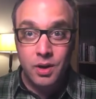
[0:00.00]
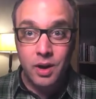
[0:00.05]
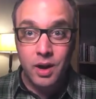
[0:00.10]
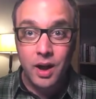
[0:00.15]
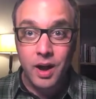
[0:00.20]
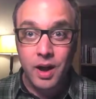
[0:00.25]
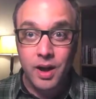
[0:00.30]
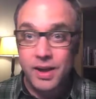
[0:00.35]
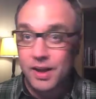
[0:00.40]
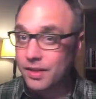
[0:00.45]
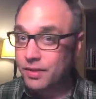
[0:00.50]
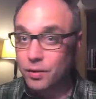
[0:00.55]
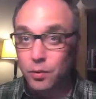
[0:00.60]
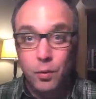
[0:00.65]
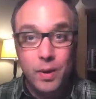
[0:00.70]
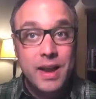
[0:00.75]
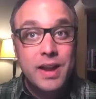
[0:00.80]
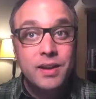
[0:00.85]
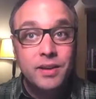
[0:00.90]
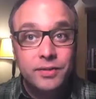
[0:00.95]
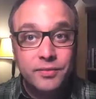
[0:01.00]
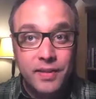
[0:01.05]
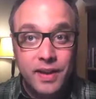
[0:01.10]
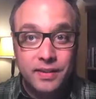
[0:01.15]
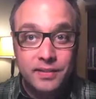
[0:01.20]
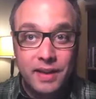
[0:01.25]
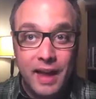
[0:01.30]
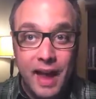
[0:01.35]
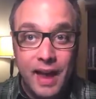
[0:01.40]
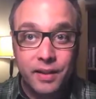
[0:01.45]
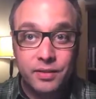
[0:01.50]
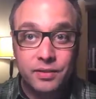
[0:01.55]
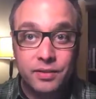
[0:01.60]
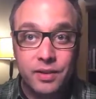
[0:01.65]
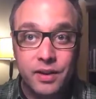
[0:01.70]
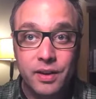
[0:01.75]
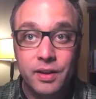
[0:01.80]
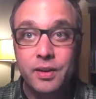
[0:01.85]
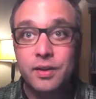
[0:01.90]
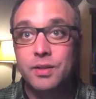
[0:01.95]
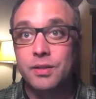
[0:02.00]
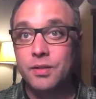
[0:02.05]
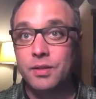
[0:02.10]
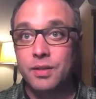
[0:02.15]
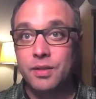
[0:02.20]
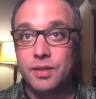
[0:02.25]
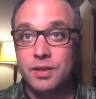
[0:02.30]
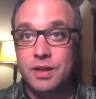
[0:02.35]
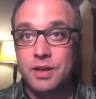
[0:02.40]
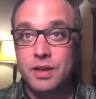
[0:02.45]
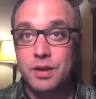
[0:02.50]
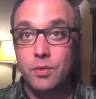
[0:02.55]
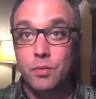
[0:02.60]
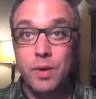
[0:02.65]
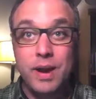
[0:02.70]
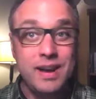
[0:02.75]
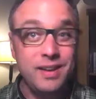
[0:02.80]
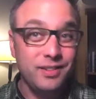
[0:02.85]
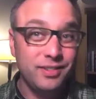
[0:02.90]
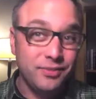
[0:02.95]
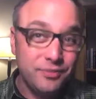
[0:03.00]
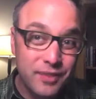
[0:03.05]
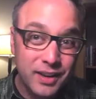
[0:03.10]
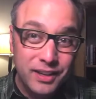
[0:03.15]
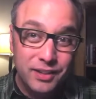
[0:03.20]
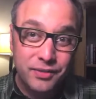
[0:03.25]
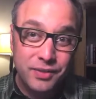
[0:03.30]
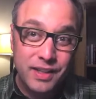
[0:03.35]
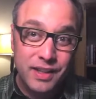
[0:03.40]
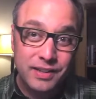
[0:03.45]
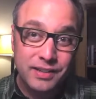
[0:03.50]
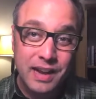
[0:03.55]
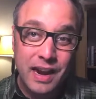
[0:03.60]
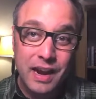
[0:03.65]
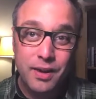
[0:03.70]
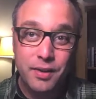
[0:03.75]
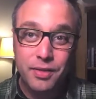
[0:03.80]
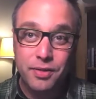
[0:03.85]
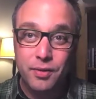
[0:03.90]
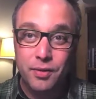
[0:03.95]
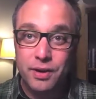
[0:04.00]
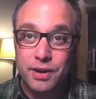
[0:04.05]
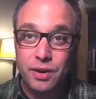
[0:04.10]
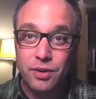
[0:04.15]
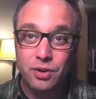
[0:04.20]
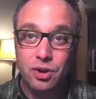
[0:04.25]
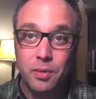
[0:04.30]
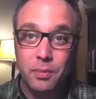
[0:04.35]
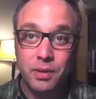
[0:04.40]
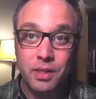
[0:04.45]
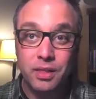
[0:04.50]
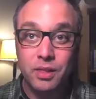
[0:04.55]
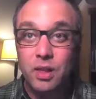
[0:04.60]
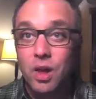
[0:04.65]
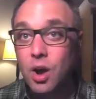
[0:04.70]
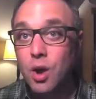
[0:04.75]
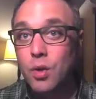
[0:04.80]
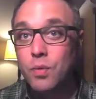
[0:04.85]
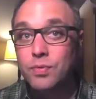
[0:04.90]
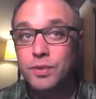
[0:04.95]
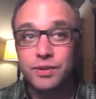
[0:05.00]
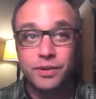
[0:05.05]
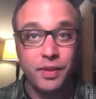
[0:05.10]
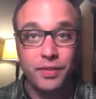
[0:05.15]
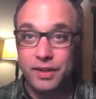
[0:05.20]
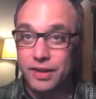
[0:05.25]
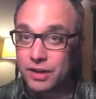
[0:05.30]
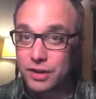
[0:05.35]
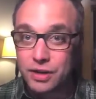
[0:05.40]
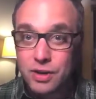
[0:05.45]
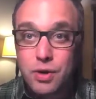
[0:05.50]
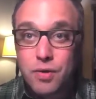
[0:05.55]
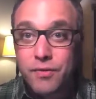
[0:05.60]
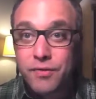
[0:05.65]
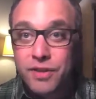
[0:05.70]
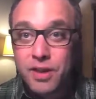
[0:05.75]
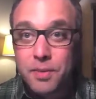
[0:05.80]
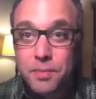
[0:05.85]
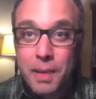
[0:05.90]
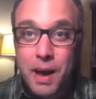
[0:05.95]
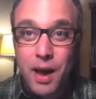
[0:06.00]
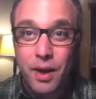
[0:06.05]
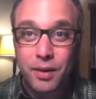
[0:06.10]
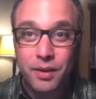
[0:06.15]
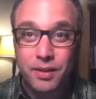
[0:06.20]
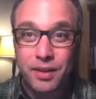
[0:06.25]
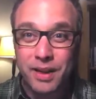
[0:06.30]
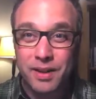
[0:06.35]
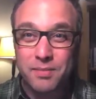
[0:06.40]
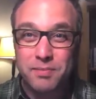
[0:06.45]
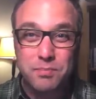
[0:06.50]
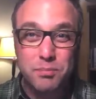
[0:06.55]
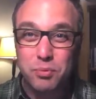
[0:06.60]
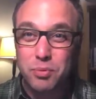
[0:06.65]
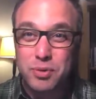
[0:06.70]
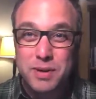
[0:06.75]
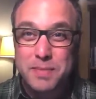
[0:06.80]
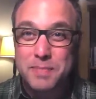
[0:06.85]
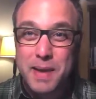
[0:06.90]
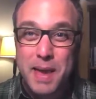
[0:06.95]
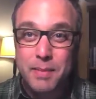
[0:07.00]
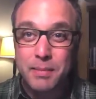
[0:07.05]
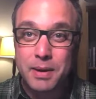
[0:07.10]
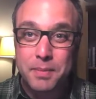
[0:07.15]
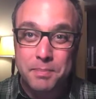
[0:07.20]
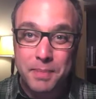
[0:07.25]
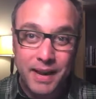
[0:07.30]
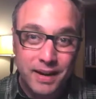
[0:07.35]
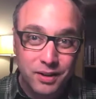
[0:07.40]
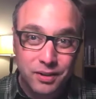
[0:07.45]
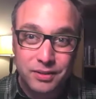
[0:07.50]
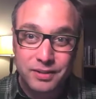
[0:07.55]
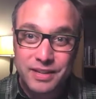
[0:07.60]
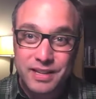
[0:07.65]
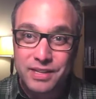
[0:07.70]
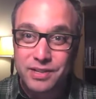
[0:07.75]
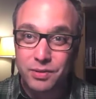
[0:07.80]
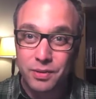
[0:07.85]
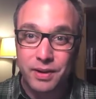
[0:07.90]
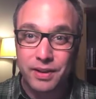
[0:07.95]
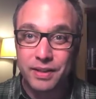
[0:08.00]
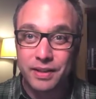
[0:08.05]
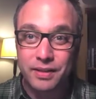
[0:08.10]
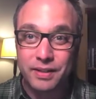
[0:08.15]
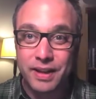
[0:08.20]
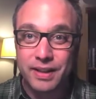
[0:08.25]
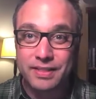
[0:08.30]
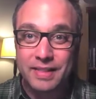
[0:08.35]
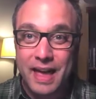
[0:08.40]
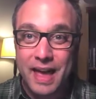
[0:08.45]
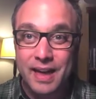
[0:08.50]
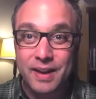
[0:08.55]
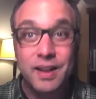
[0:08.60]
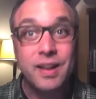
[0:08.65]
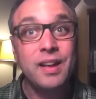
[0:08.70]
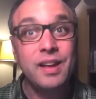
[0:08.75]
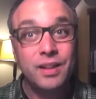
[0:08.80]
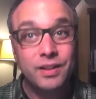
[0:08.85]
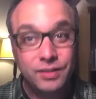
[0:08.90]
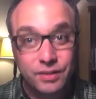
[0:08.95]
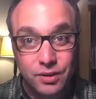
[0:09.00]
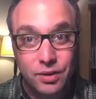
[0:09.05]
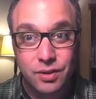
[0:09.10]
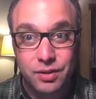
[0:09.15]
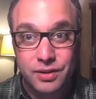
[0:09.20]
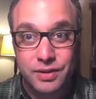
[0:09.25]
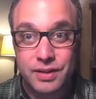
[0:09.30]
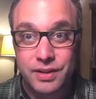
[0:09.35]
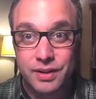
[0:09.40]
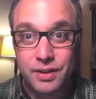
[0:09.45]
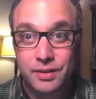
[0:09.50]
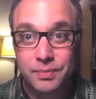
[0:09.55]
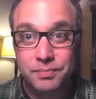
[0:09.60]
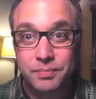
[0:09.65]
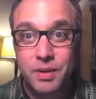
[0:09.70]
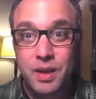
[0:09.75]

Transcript: The rate is fantastic. The rate is fixed for the entire 30-year term of the loan. There's nothing goofy about it like prepayment penalties or anything like that. It's a good deal.